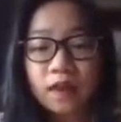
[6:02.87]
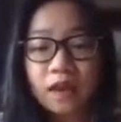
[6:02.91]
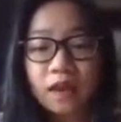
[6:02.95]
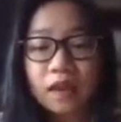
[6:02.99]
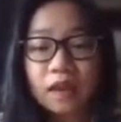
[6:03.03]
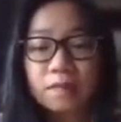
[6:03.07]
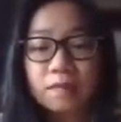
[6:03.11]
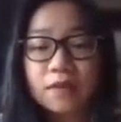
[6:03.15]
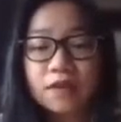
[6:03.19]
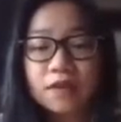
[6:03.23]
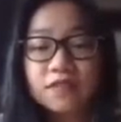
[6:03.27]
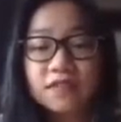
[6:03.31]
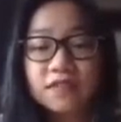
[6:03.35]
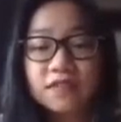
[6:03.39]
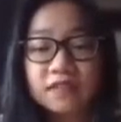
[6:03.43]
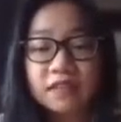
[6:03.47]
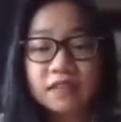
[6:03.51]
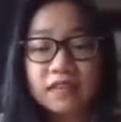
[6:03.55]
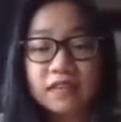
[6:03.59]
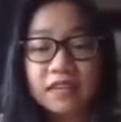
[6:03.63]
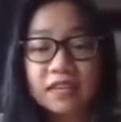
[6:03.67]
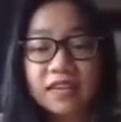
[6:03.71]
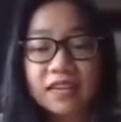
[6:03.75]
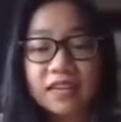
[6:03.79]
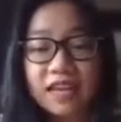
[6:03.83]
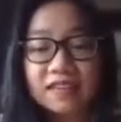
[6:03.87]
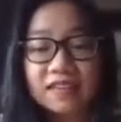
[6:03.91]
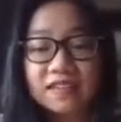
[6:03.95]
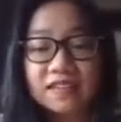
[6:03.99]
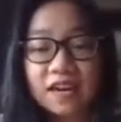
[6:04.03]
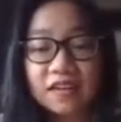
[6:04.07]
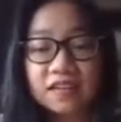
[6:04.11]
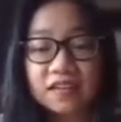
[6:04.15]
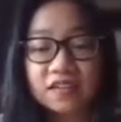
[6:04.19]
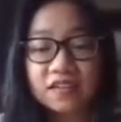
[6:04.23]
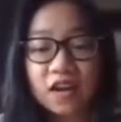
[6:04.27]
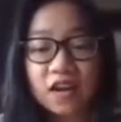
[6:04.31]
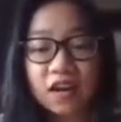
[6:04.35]
And most eDNA
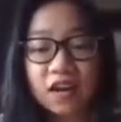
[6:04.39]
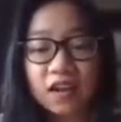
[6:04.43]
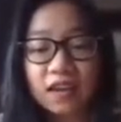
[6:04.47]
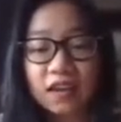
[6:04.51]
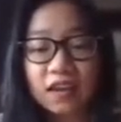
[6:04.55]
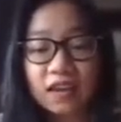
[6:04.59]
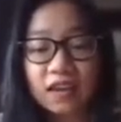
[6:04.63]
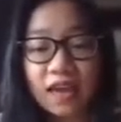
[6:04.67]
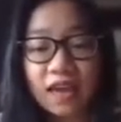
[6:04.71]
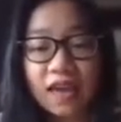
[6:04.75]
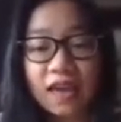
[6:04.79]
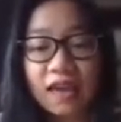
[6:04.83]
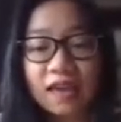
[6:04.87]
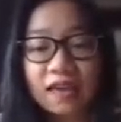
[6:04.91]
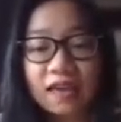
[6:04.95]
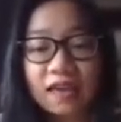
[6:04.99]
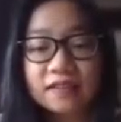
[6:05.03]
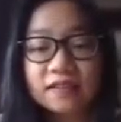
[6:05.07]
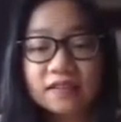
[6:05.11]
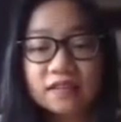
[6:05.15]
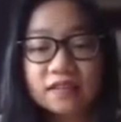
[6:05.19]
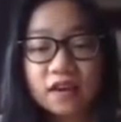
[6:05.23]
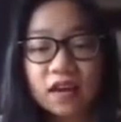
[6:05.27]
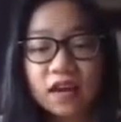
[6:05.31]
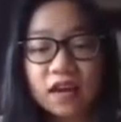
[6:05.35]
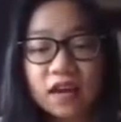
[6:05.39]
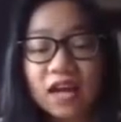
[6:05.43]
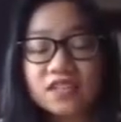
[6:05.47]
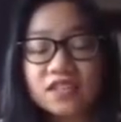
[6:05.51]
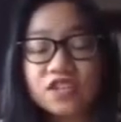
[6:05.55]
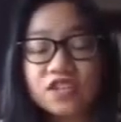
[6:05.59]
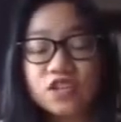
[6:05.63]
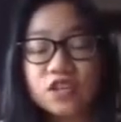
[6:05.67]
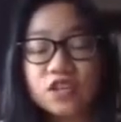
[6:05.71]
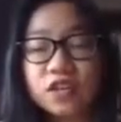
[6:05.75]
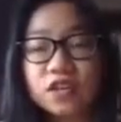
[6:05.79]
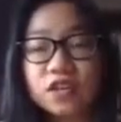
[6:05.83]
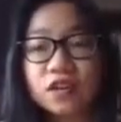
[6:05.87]
studies targeting AIS are
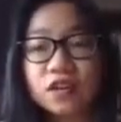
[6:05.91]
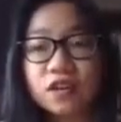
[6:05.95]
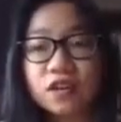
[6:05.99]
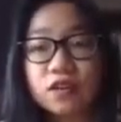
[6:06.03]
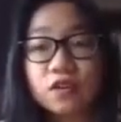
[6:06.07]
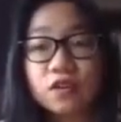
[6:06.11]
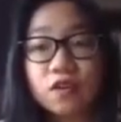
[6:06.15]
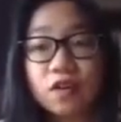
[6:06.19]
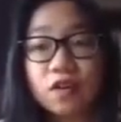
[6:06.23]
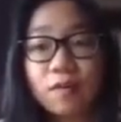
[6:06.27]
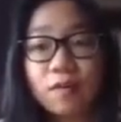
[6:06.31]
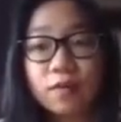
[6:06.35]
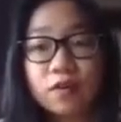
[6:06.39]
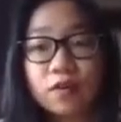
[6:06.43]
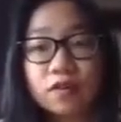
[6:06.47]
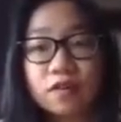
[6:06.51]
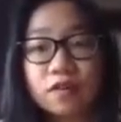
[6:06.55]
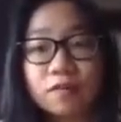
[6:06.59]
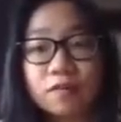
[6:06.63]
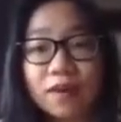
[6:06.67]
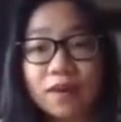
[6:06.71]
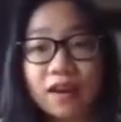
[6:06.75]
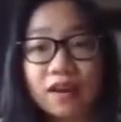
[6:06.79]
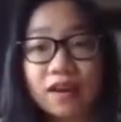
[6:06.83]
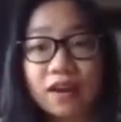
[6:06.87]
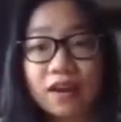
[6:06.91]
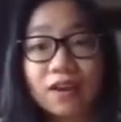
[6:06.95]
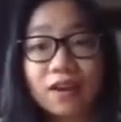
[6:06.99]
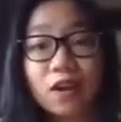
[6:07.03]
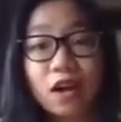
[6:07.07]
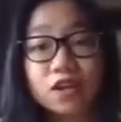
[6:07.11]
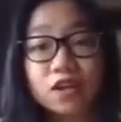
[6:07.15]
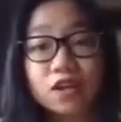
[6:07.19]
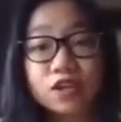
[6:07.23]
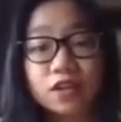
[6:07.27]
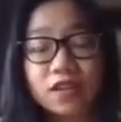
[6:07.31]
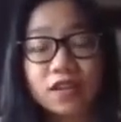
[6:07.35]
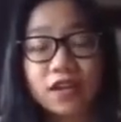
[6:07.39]
concentrated in Europe, North America, and
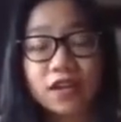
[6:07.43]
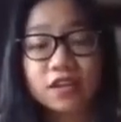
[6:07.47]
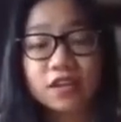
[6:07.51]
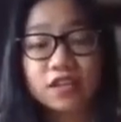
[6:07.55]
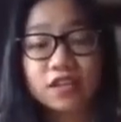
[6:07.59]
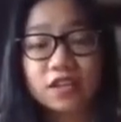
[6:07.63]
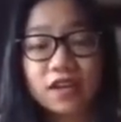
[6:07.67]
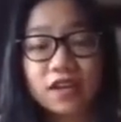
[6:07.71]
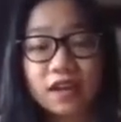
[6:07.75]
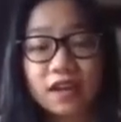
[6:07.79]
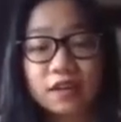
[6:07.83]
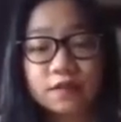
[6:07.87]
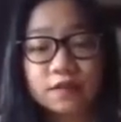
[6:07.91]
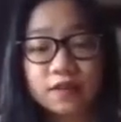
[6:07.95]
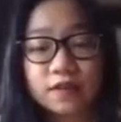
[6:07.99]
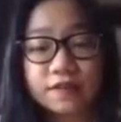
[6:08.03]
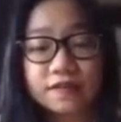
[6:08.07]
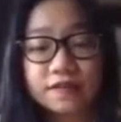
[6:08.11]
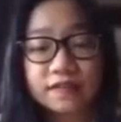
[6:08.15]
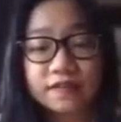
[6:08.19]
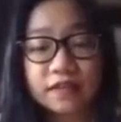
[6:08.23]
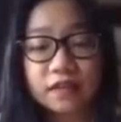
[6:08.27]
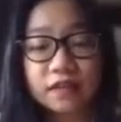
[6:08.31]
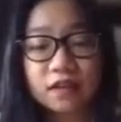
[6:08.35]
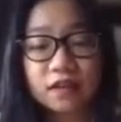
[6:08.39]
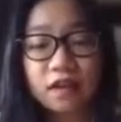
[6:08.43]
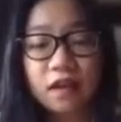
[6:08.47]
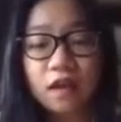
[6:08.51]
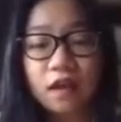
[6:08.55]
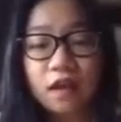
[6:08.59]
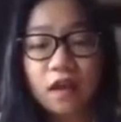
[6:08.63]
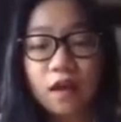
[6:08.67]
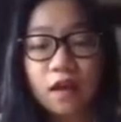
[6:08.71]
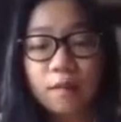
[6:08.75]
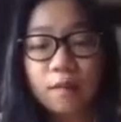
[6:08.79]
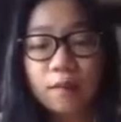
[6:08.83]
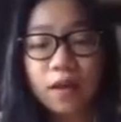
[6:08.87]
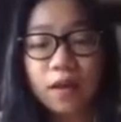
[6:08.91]
Australasia, as we've seen.
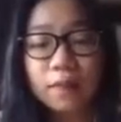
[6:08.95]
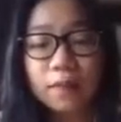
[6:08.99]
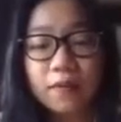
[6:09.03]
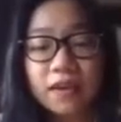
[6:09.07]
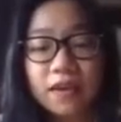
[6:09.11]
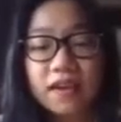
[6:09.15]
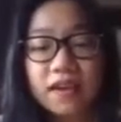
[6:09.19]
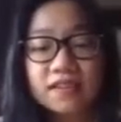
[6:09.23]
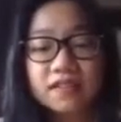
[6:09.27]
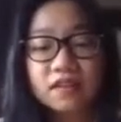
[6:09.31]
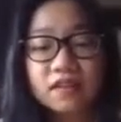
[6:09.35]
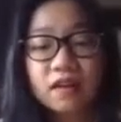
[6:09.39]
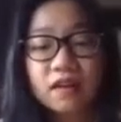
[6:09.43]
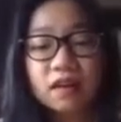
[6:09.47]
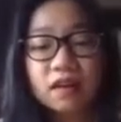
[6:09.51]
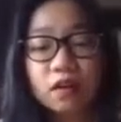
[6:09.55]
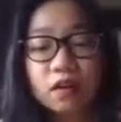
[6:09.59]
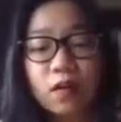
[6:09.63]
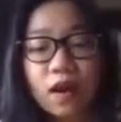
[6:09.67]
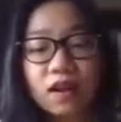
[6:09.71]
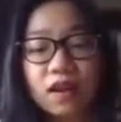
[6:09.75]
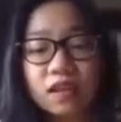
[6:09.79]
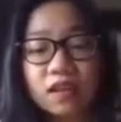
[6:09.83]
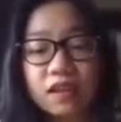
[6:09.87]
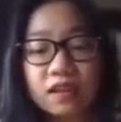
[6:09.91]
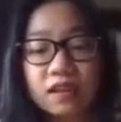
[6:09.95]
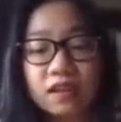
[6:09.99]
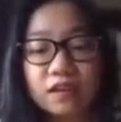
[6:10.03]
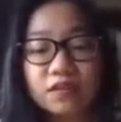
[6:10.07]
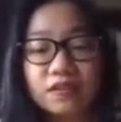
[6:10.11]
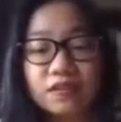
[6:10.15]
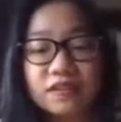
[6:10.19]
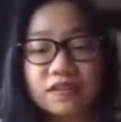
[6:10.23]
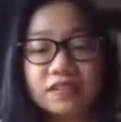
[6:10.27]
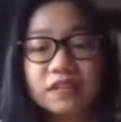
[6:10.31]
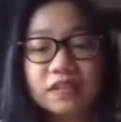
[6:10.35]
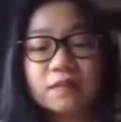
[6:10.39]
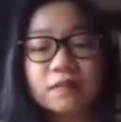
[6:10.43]
But because there are aquatic
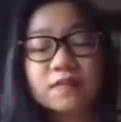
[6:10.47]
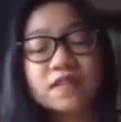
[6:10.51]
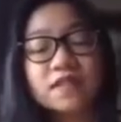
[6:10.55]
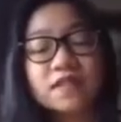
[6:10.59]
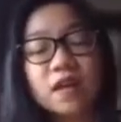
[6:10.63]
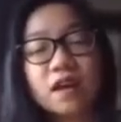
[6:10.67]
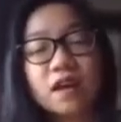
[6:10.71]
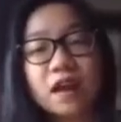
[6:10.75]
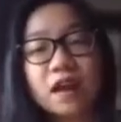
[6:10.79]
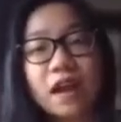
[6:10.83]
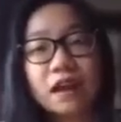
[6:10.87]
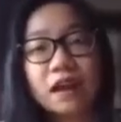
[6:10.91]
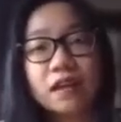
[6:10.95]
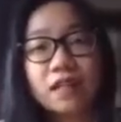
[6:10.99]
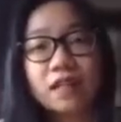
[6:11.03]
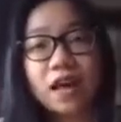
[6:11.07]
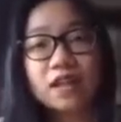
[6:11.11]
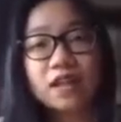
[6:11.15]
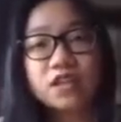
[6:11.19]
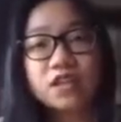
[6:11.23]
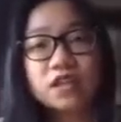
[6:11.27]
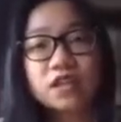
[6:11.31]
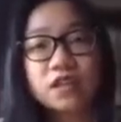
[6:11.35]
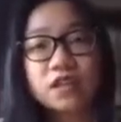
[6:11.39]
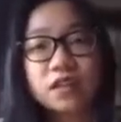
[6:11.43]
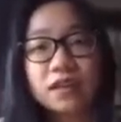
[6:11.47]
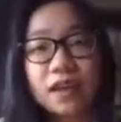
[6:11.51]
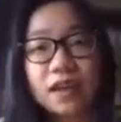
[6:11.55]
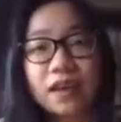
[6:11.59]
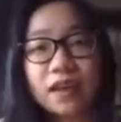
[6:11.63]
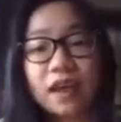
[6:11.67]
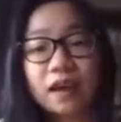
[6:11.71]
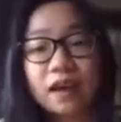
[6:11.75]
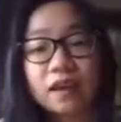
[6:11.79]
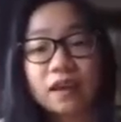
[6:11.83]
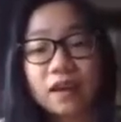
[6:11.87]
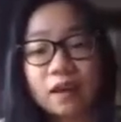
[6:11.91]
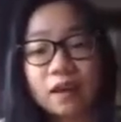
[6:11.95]
ecosystems that are ecologically
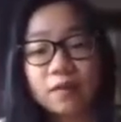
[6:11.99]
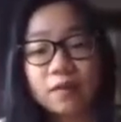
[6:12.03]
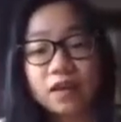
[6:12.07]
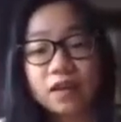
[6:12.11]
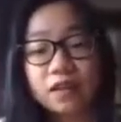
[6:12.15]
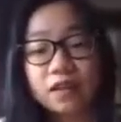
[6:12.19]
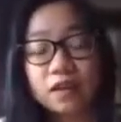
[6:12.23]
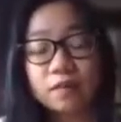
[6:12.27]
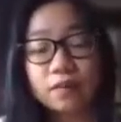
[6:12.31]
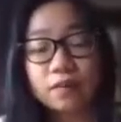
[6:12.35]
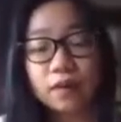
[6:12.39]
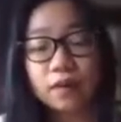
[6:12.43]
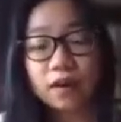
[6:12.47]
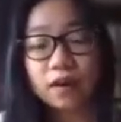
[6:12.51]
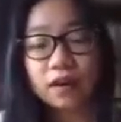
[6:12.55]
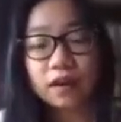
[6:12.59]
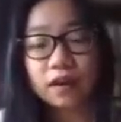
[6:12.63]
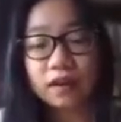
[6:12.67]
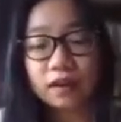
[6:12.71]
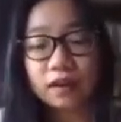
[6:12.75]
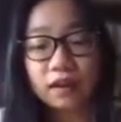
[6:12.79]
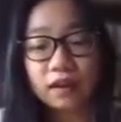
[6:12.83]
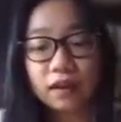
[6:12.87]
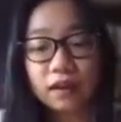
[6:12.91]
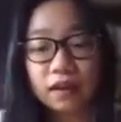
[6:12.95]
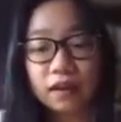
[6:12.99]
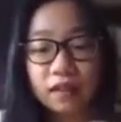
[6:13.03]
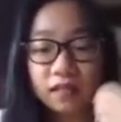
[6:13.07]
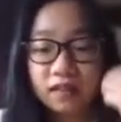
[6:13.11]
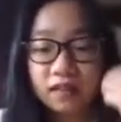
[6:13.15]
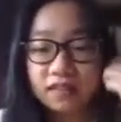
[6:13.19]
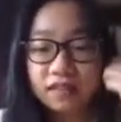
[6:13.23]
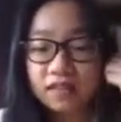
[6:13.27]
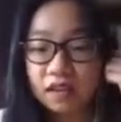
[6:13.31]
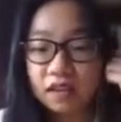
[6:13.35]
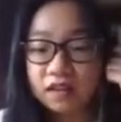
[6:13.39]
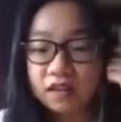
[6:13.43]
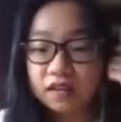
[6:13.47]
and economically important in
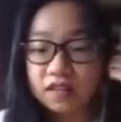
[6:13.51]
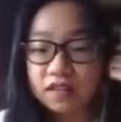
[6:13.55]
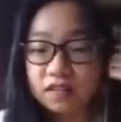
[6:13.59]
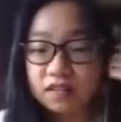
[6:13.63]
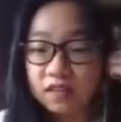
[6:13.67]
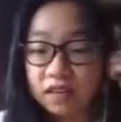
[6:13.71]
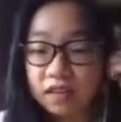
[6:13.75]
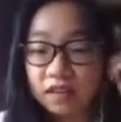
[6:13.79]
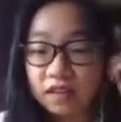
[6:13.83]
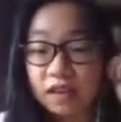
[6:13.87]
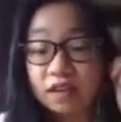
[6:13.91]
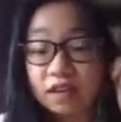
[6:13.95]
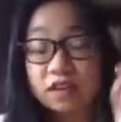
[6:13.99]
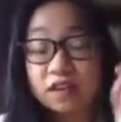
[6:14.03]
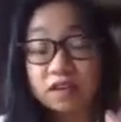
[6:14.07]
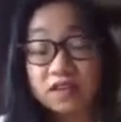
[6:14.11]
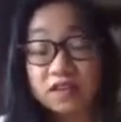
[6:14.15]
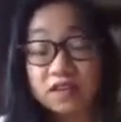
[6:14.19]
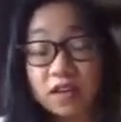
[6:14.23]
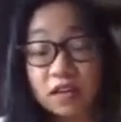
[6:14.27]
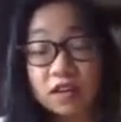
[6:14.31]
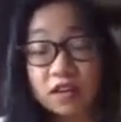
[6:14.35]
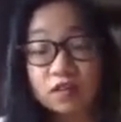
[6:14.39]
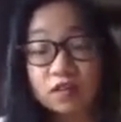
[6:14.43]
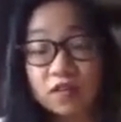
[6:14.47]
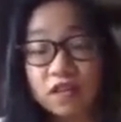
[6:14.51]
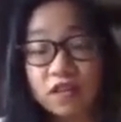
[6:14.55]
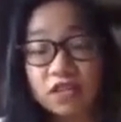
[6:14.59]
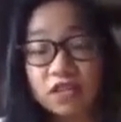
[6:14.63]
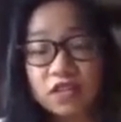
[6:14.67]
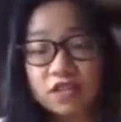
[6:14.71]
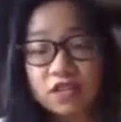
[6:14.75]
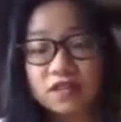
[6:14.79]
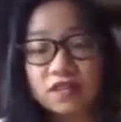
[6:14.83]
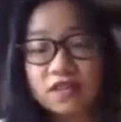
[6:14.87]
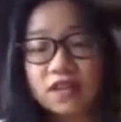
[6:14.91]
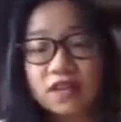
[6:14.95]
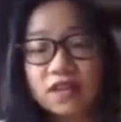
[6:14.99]
these understudied
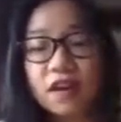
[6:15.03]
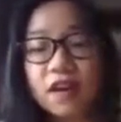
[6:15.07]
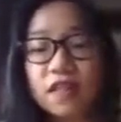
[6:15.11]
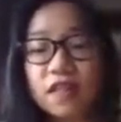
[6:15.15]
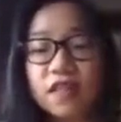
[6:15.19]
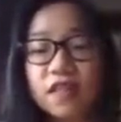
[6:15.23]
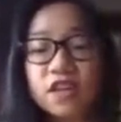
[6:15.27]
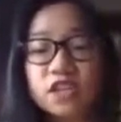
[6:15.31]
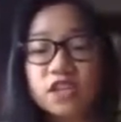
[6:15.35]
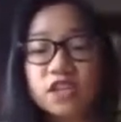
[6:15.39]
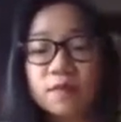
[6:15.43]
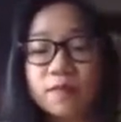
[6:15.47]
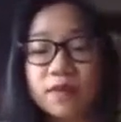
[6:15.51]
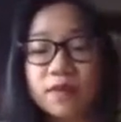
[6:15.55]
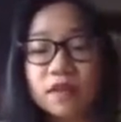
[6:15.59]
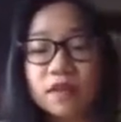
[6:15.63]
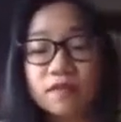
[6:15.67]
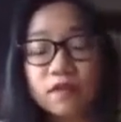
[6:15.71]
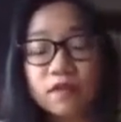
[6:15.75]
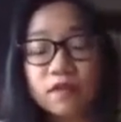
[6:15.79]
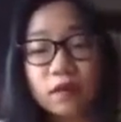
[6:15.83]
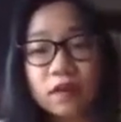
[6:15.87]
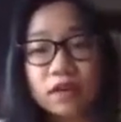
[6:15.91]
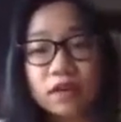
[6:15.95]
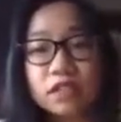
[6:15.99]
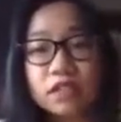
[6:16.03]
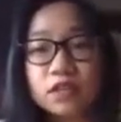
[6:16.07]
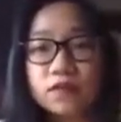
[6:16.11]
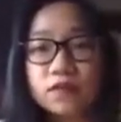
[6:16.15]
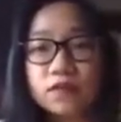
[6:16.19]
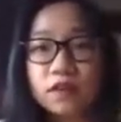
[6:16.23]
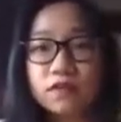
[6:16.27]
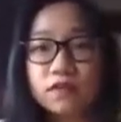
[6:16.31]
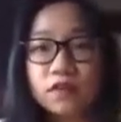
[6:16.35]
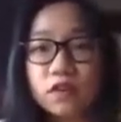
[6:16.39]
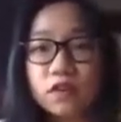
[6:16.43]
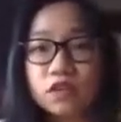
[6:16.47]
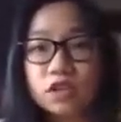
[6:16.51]
regions, they should be the focus
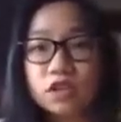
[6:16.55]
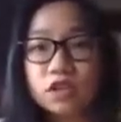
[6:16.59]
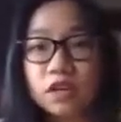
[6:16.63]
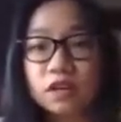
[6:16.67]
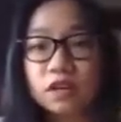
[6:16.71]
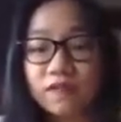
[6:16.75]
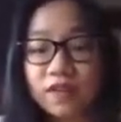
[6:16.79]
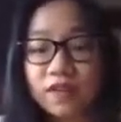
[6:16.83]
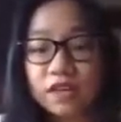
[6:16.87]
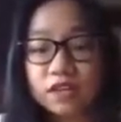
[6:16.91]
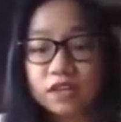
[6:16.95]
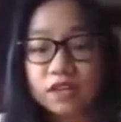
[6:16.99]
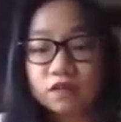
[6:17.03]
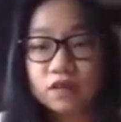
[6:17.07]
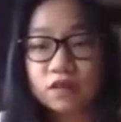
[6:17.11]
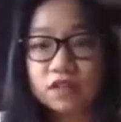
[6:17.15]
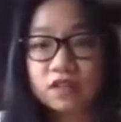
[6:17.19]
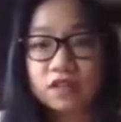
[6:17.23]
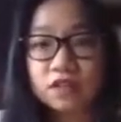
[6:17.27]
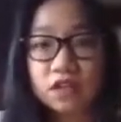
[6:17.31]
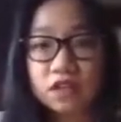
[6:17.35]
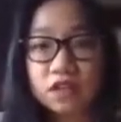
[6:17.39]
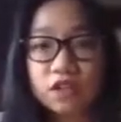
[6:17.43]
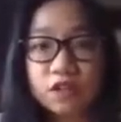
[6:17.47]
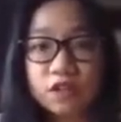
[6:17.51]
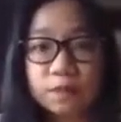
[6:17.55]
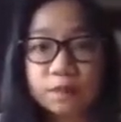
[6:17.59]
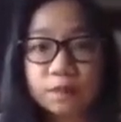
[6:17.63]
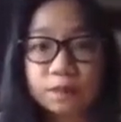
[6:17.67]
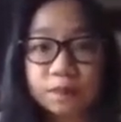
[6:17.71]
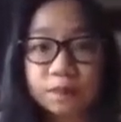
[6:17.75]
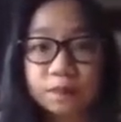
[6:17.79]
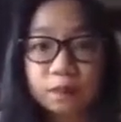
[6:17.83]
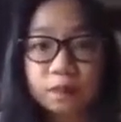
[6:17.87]
for future invasion research.